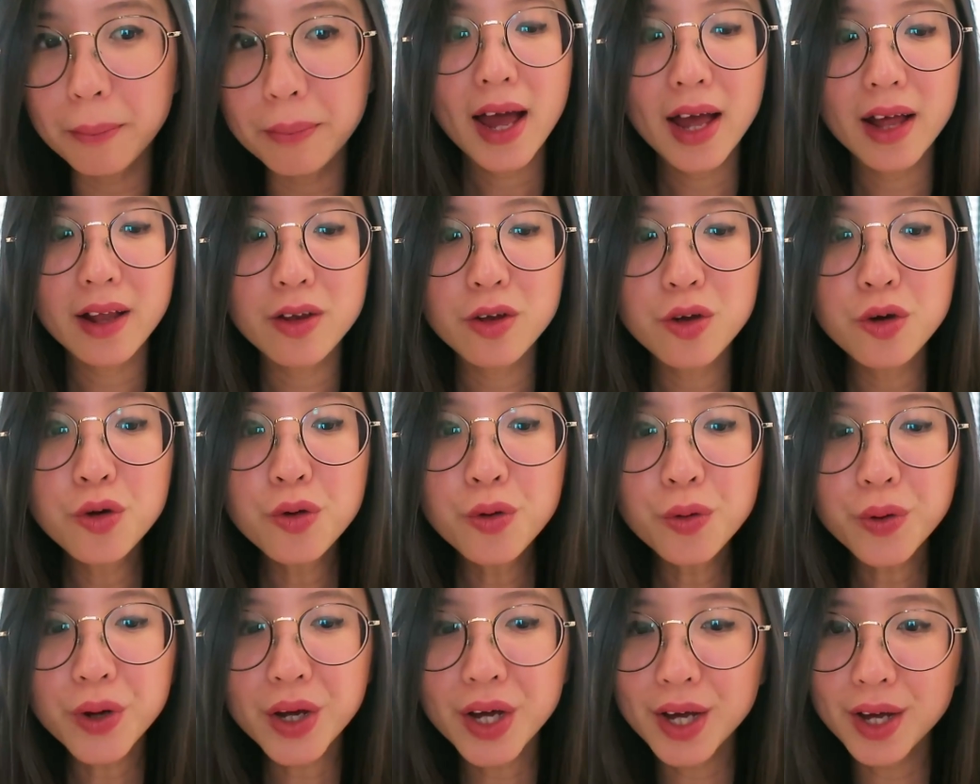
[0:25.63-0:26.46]
and
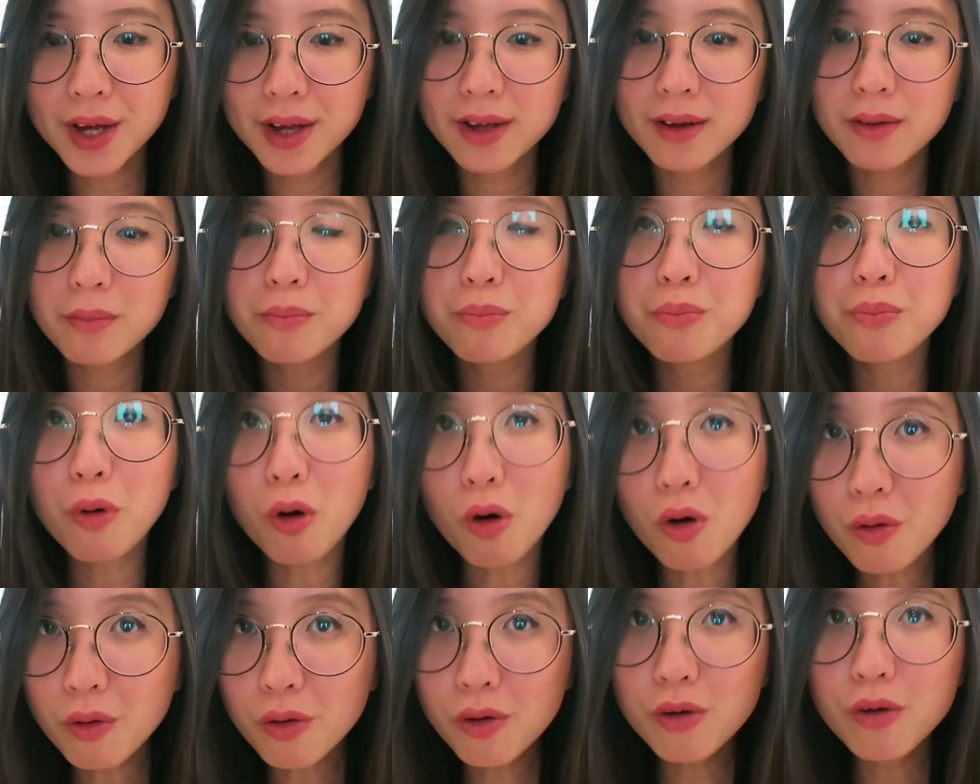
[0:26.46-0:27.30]
you can
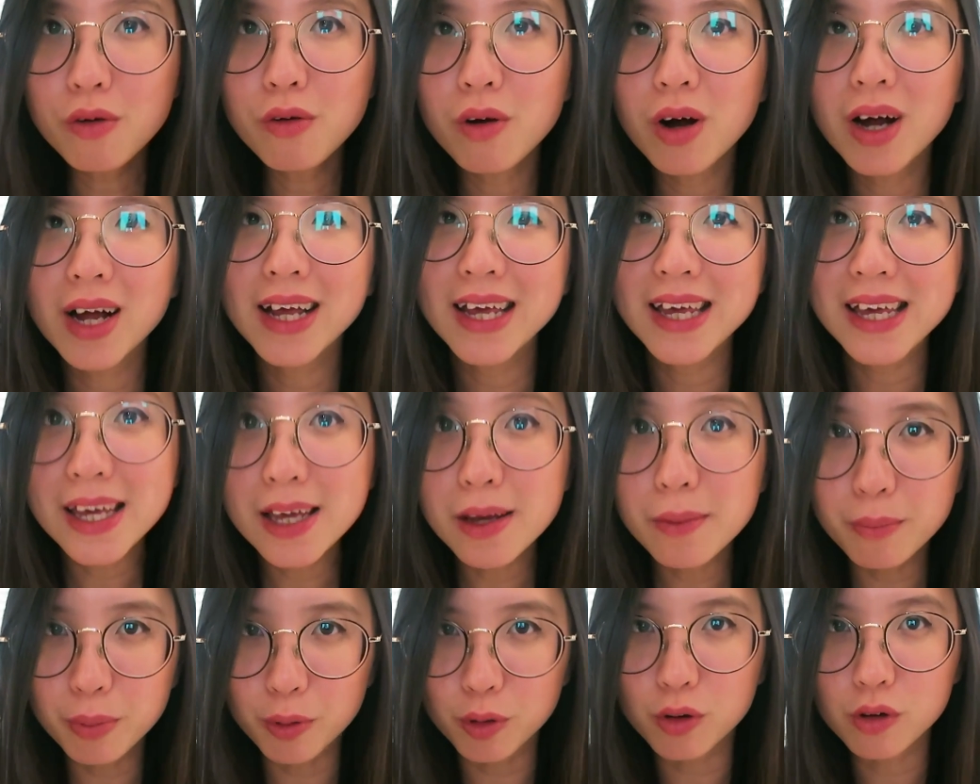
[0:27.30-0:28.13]
borrow
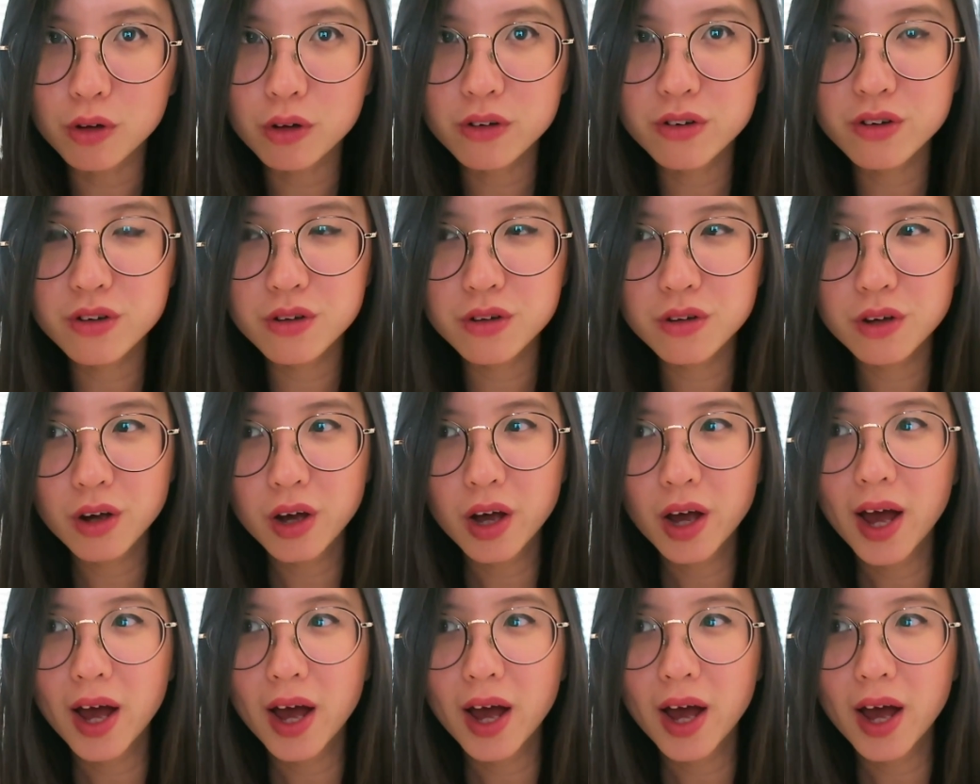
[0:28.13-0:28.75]
ebooks